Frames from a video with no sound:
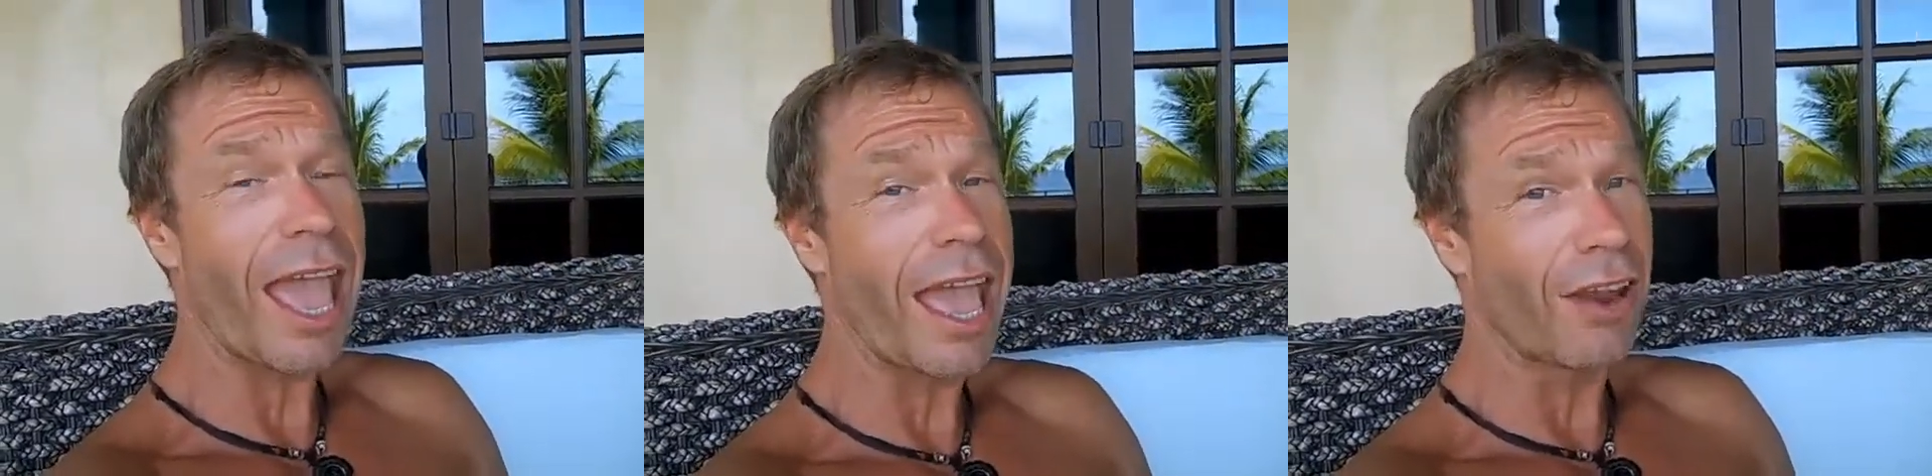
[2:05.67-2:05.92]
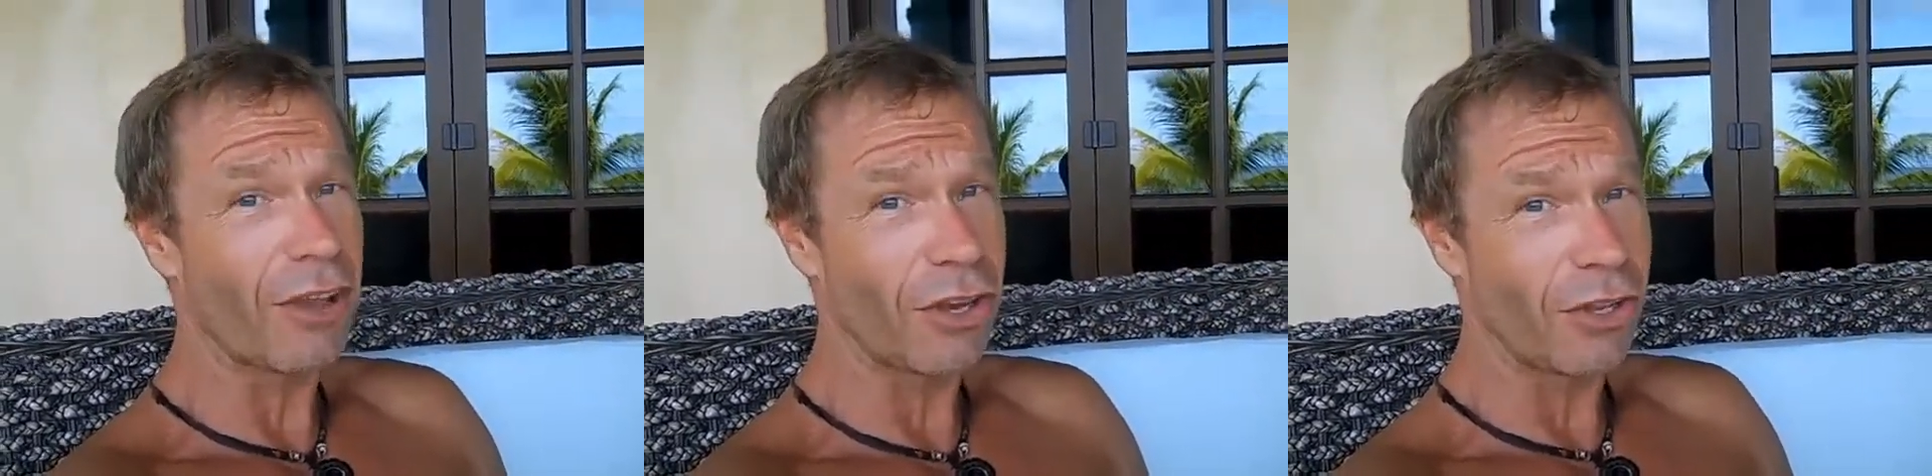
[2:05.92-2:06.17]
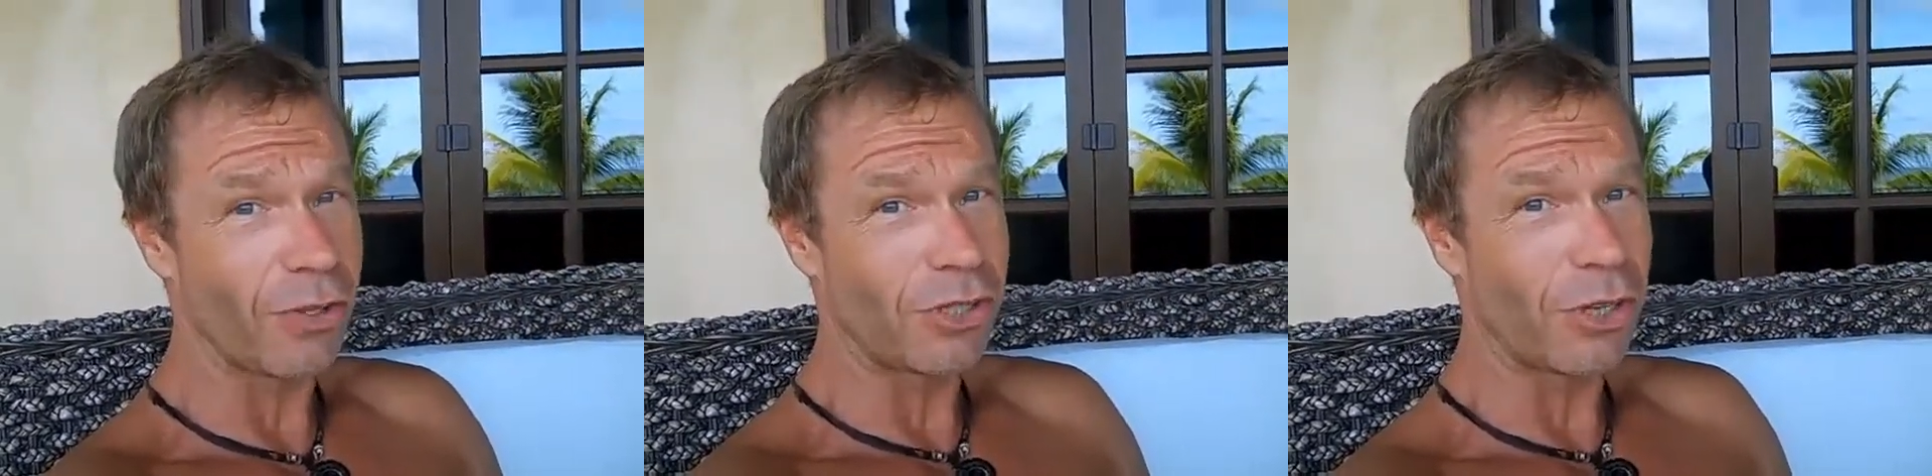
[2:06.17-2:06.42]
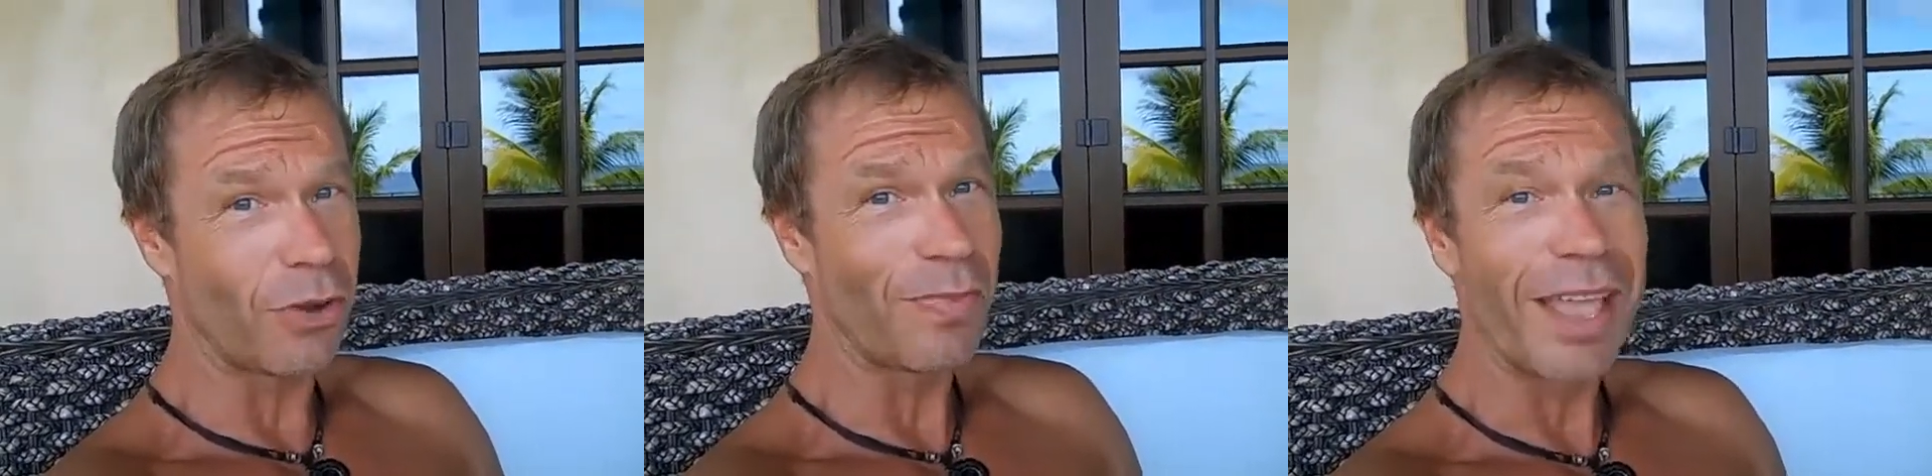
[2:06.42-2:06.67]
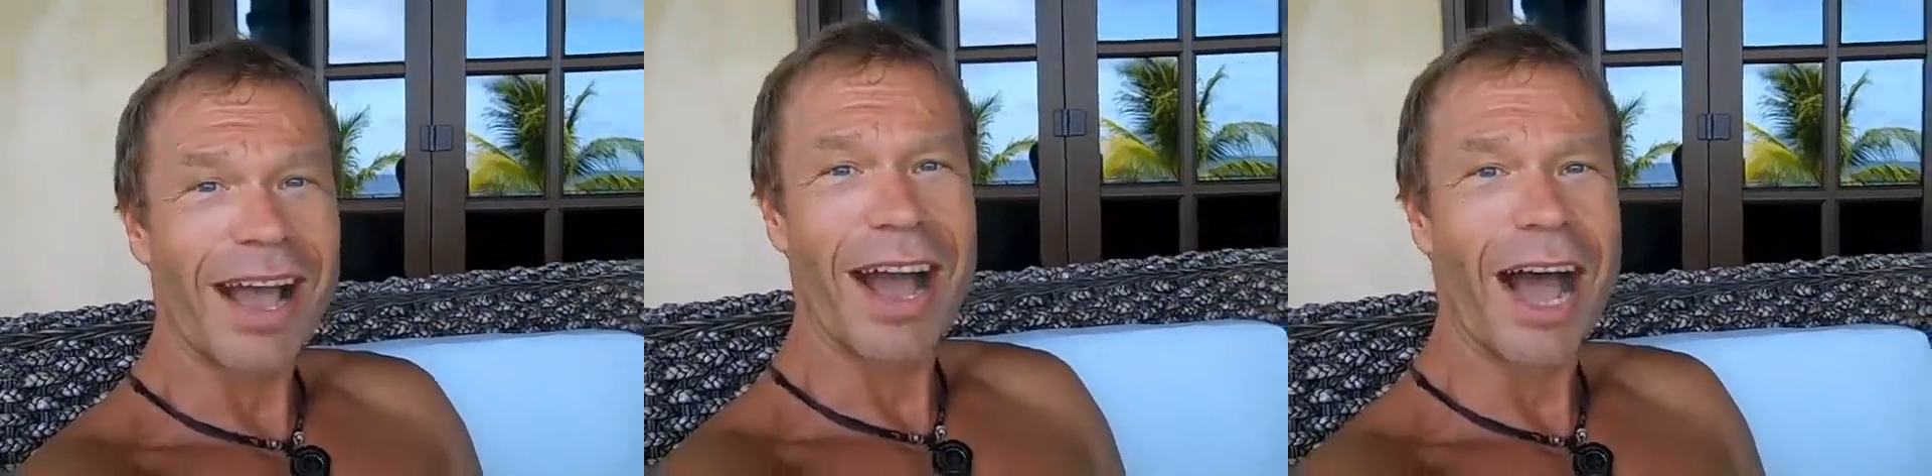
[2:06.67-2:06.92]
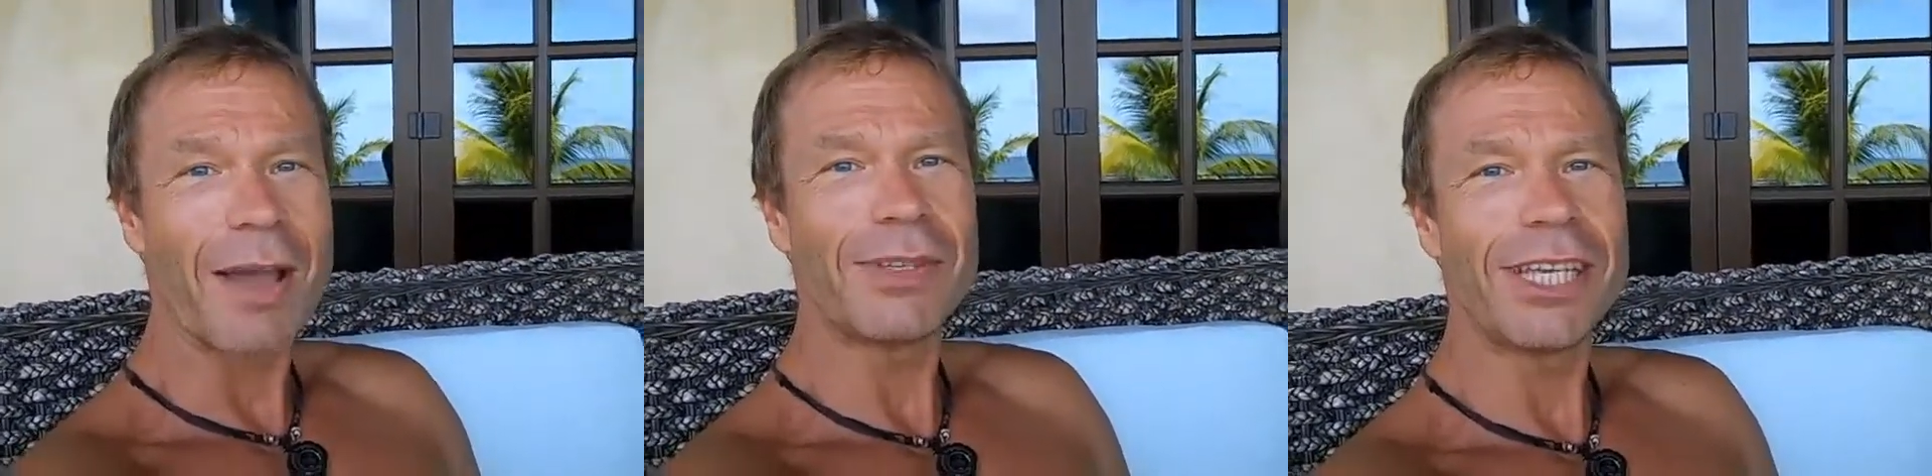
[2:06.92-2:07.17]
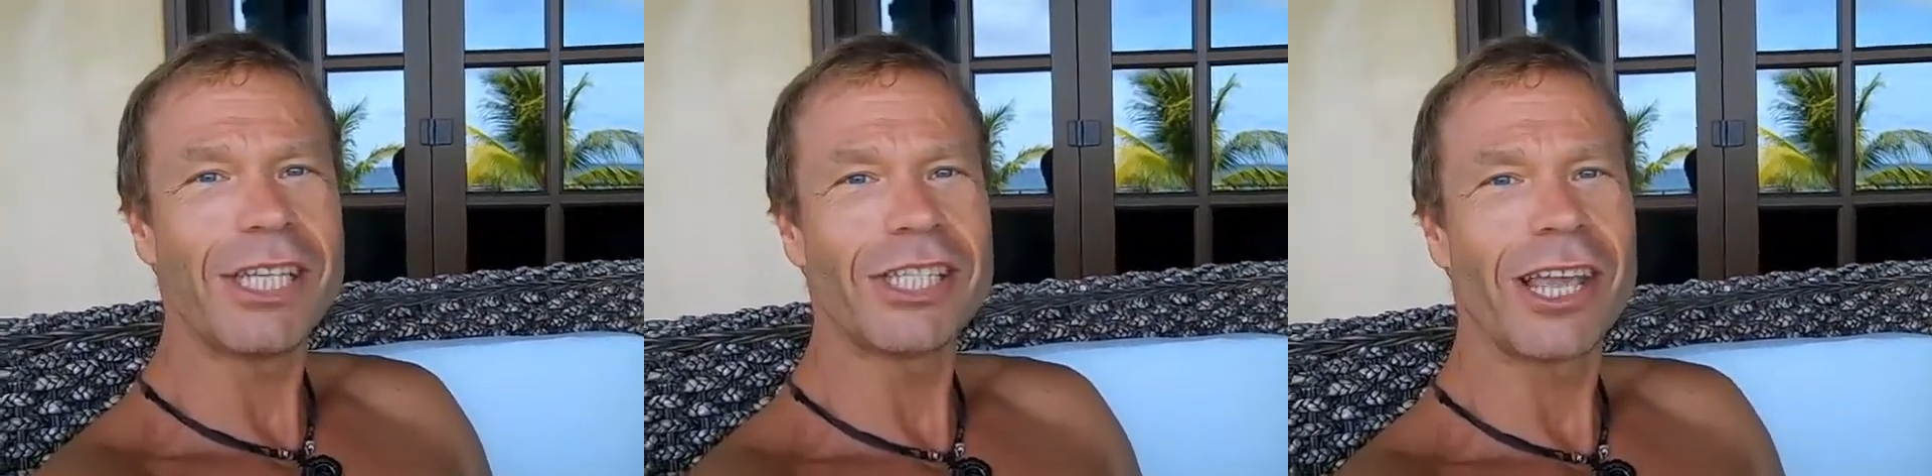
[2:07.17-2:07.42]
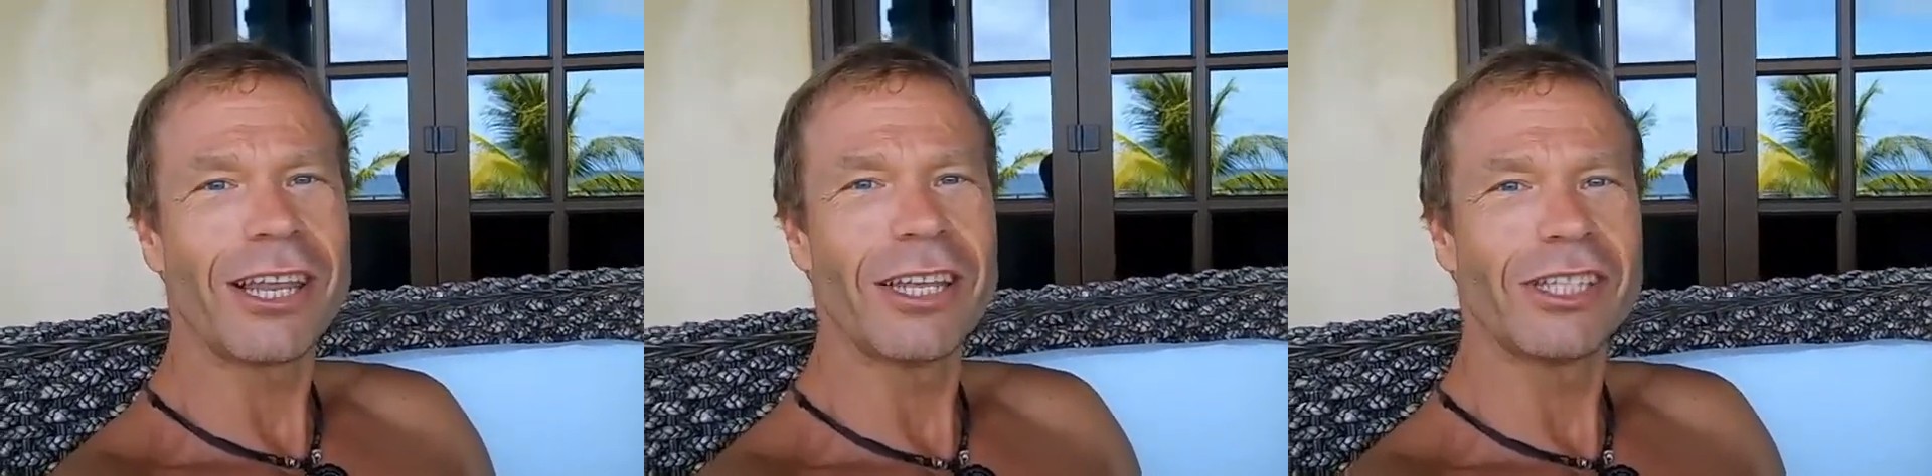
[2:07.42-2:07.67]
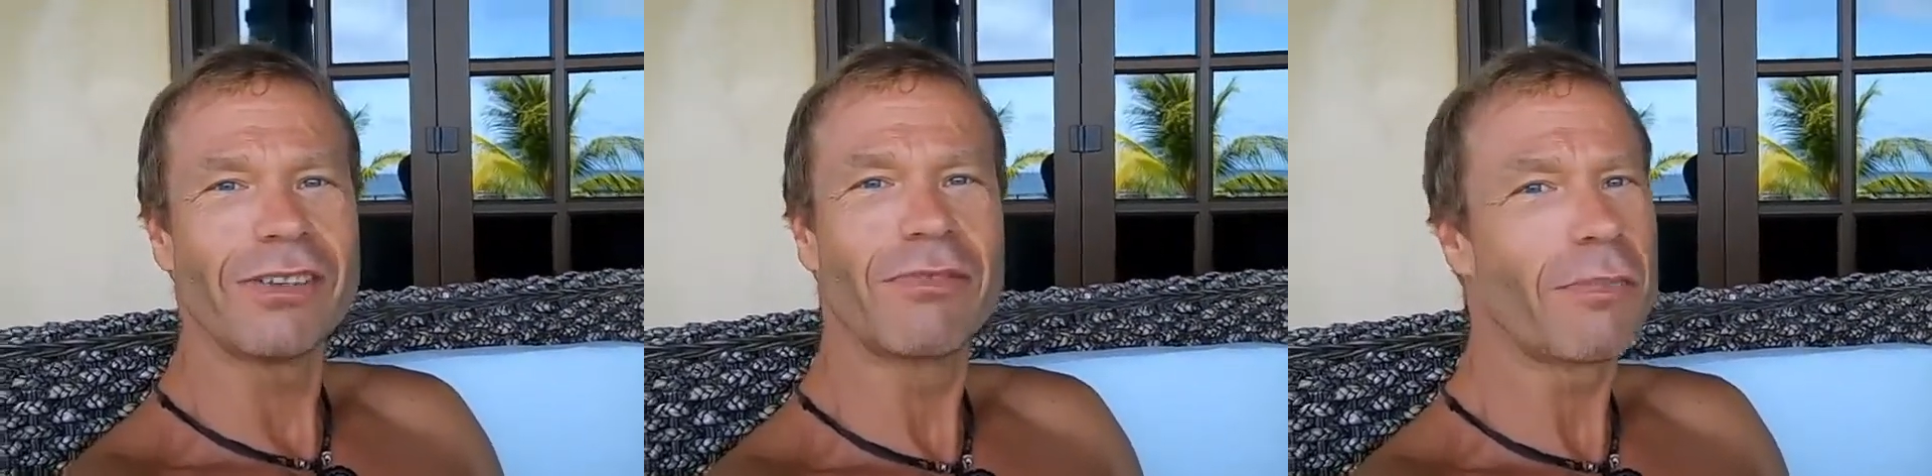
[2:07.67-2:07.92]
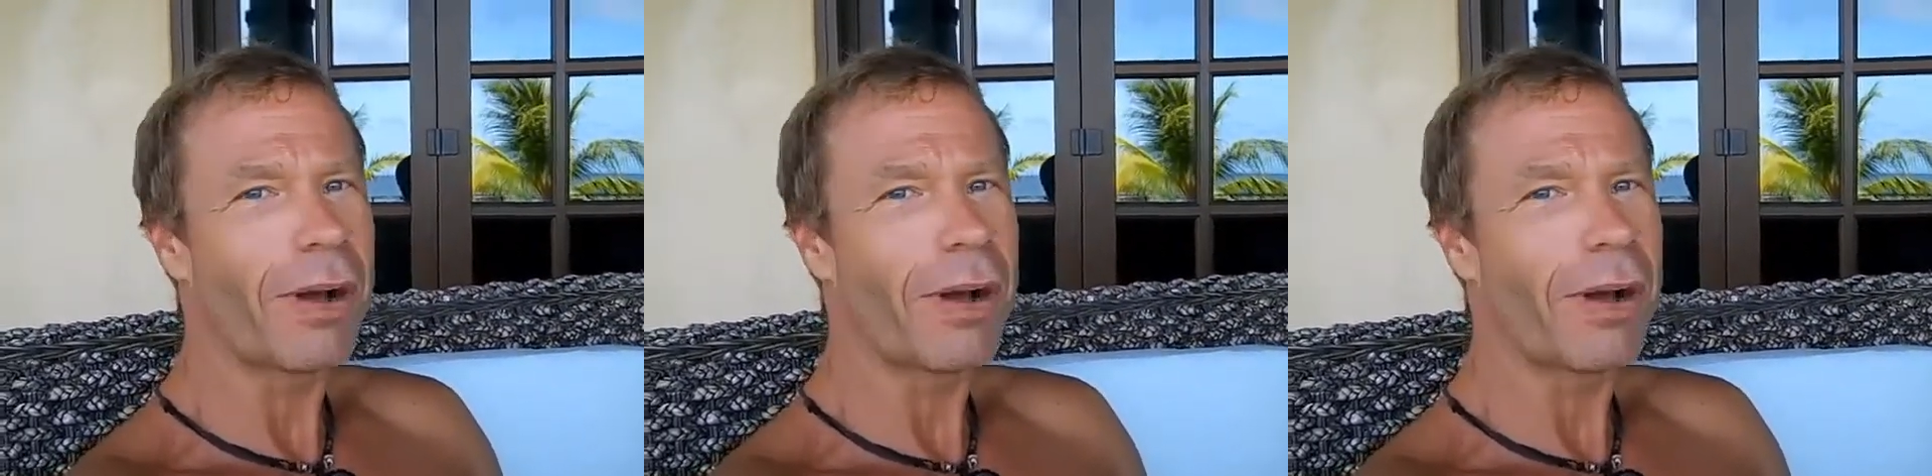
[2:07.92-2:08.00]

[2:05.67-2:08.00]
and on YouTube. I'm TJ Lynch for